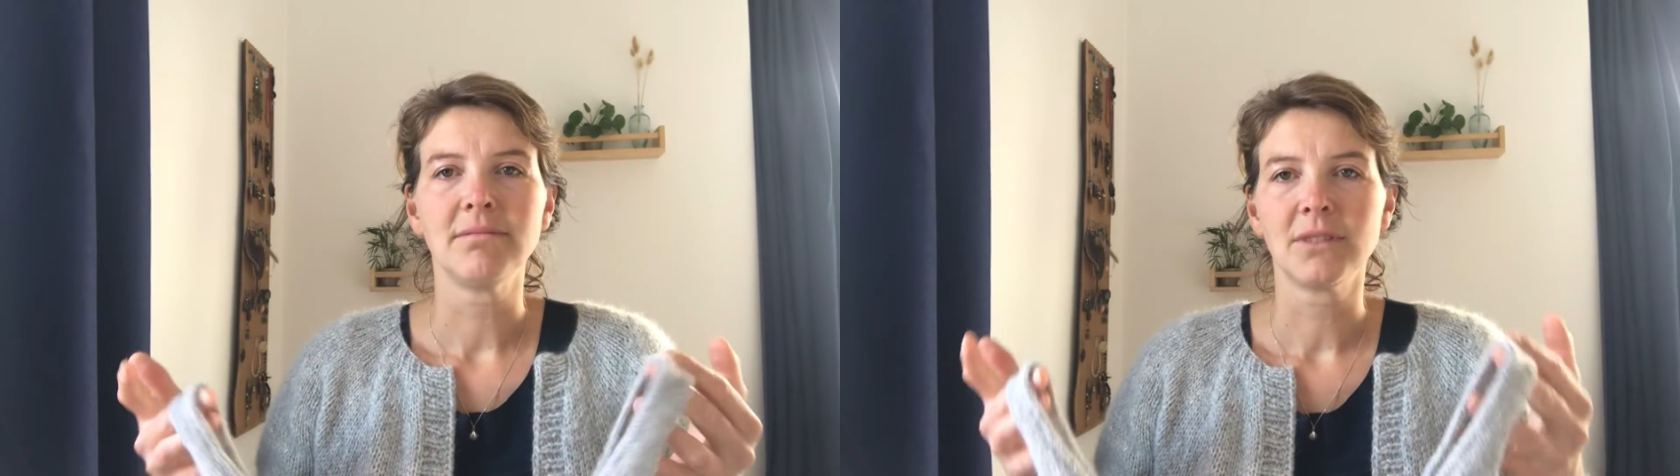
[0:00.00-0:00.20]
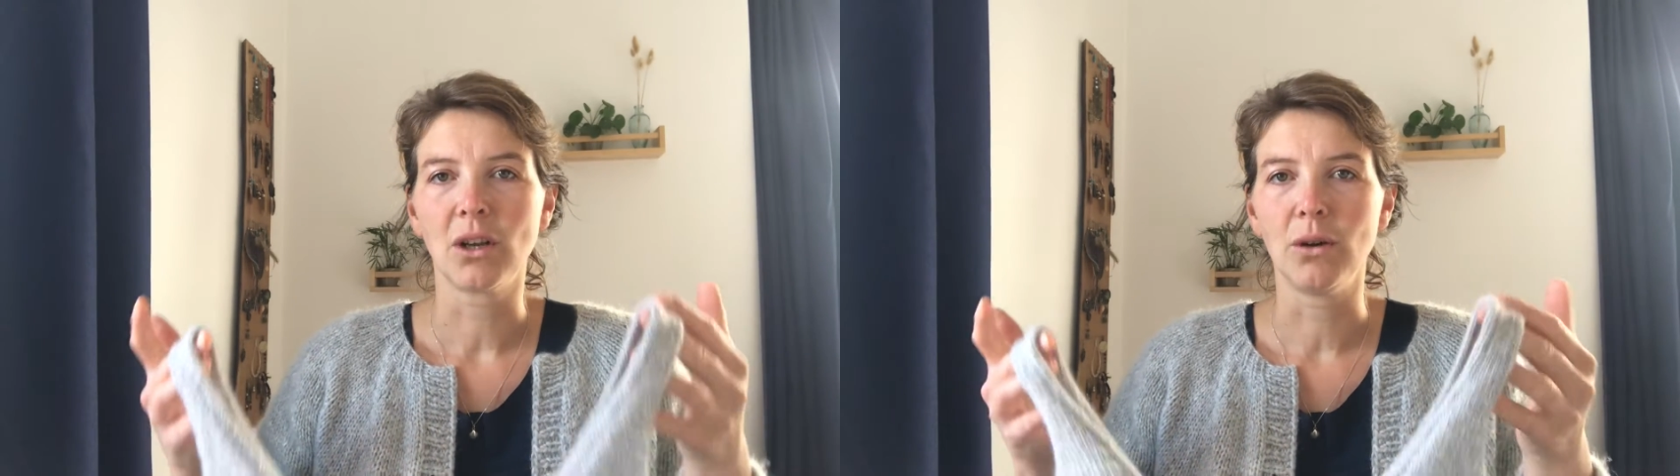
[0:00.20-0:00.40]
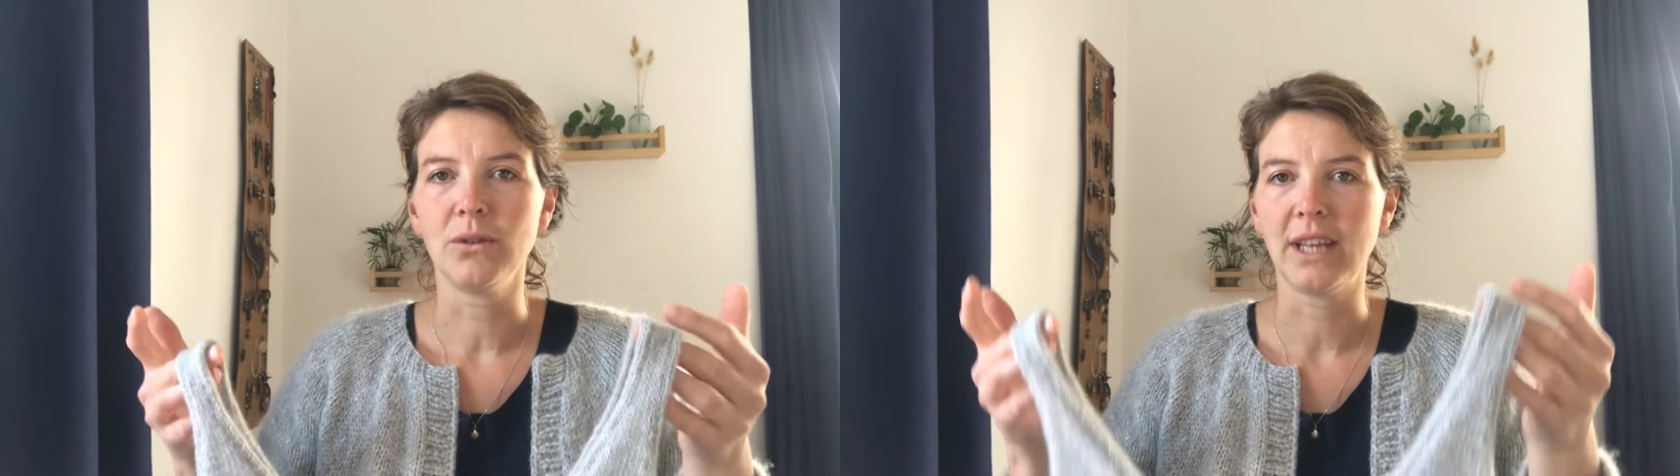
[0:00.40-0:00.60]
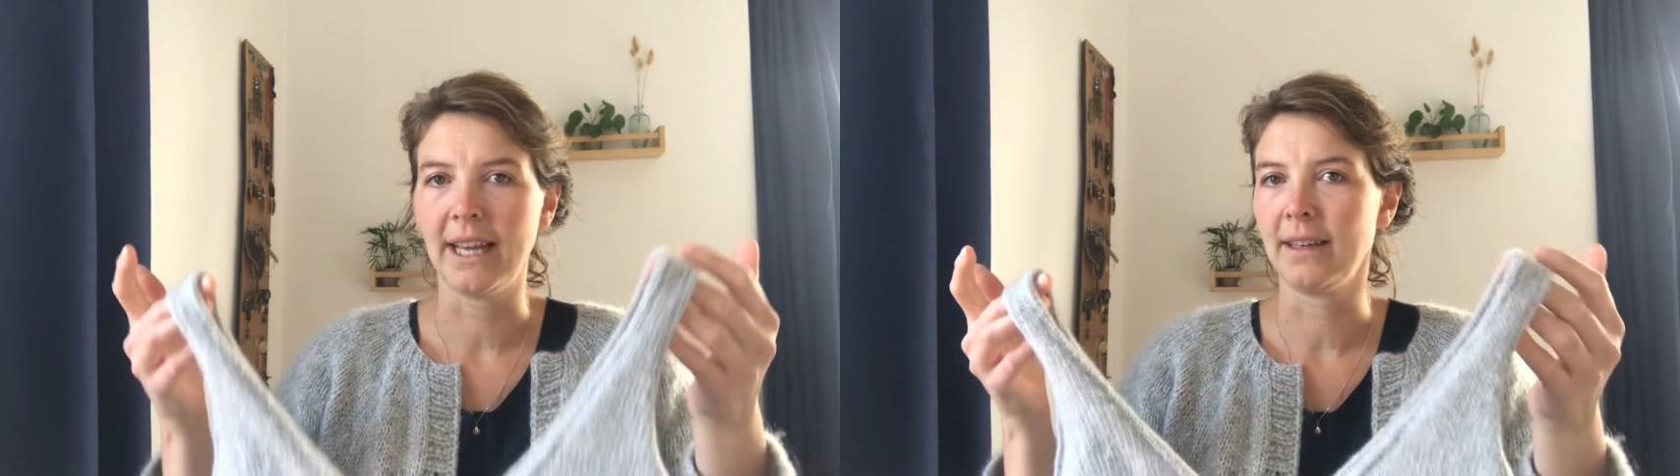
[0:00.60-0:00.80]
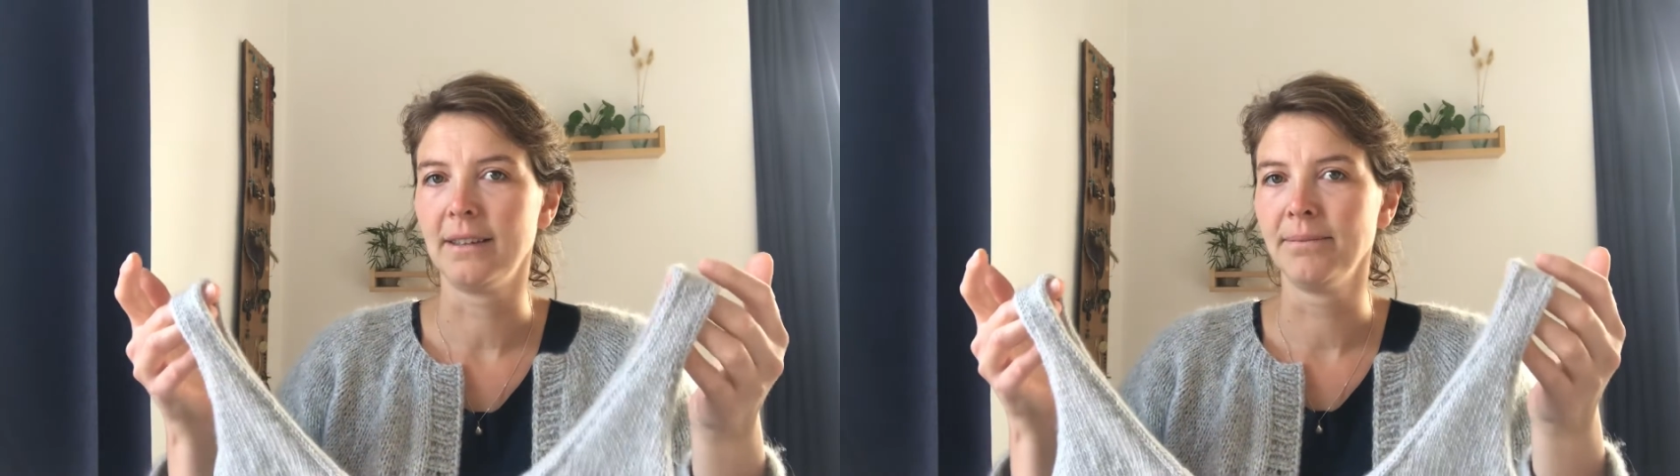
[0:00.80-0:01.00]
Clothes
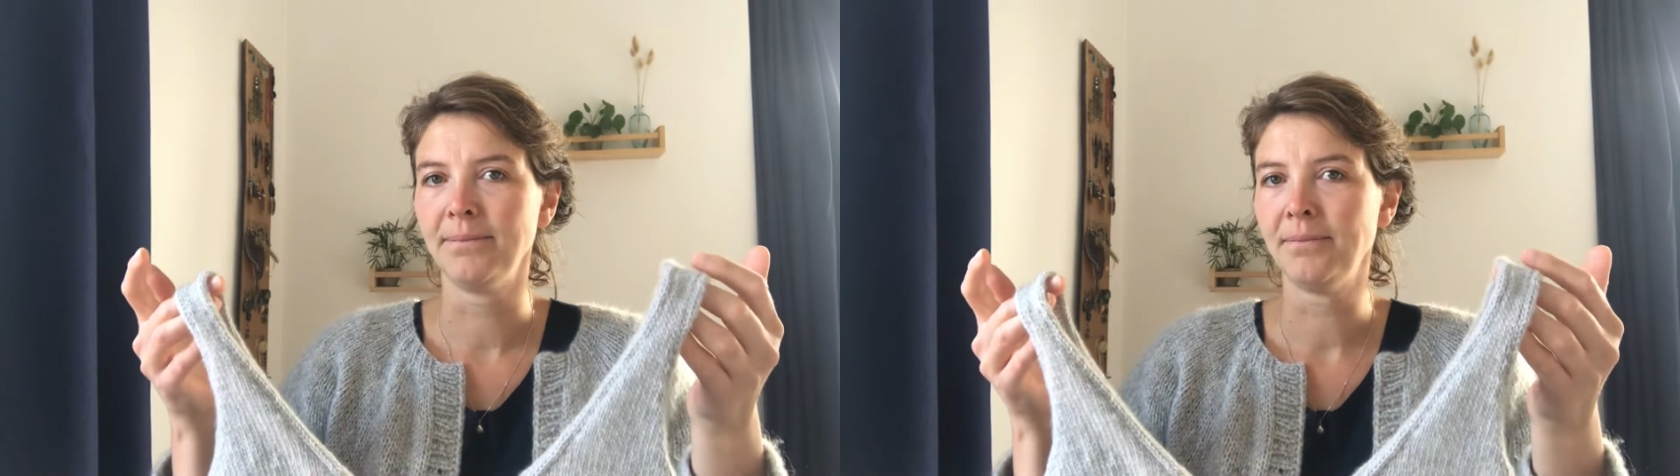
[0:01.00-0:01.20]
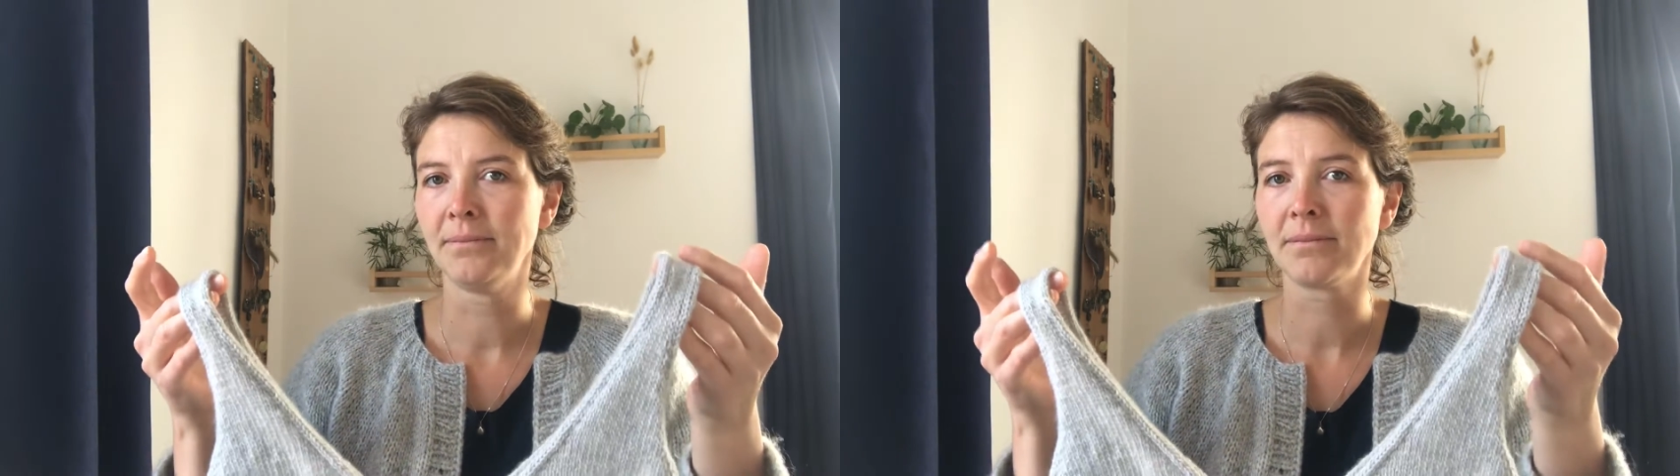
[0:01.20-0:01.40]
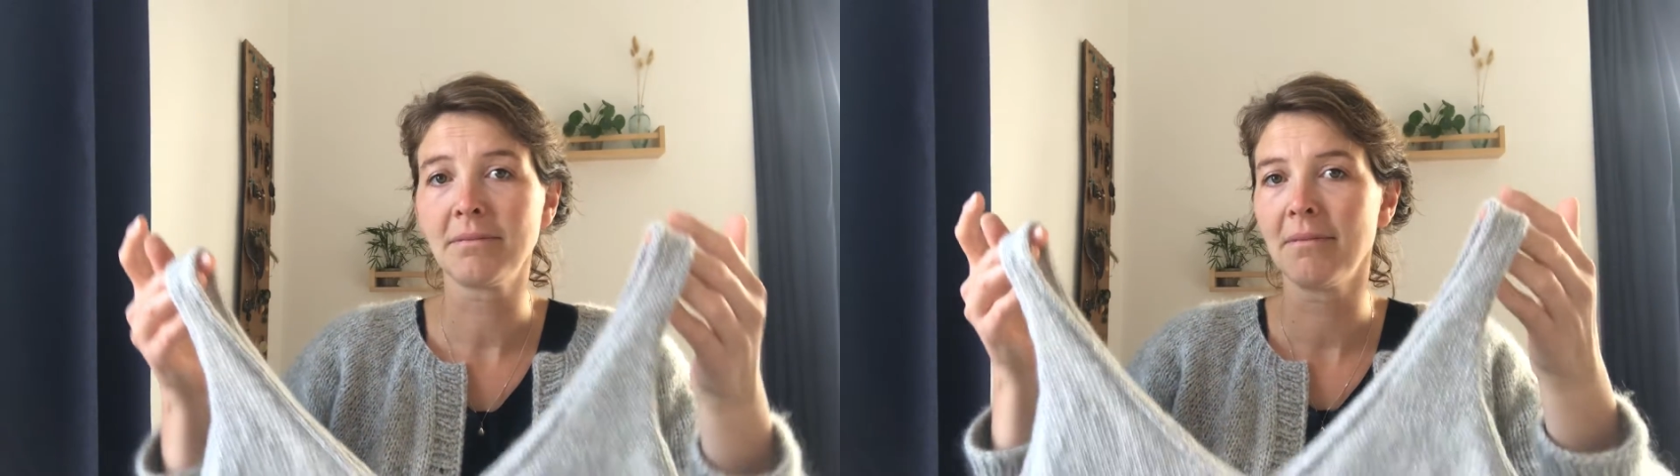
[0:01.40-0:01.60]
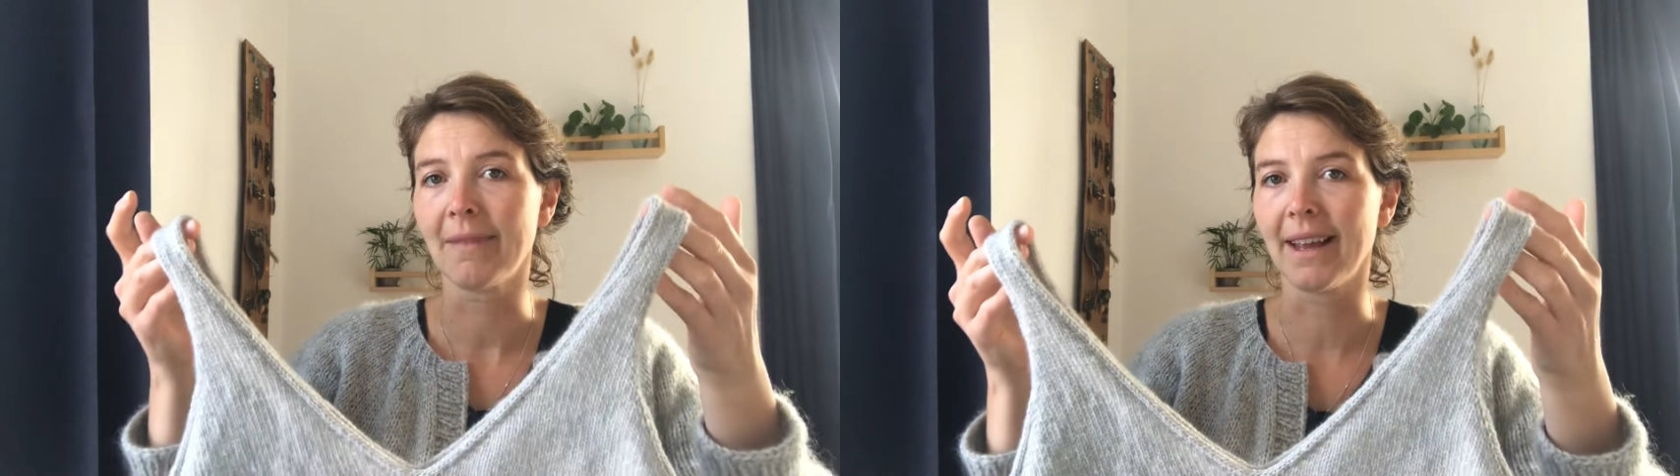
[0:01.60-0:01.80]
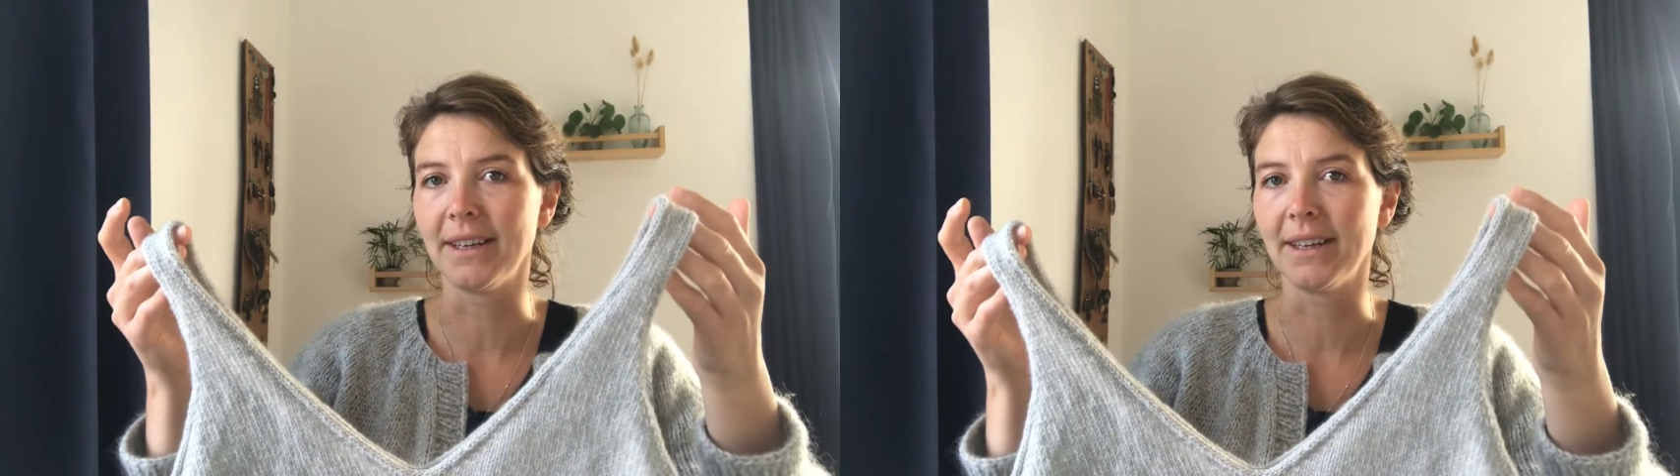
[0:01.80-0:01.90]
hanger, I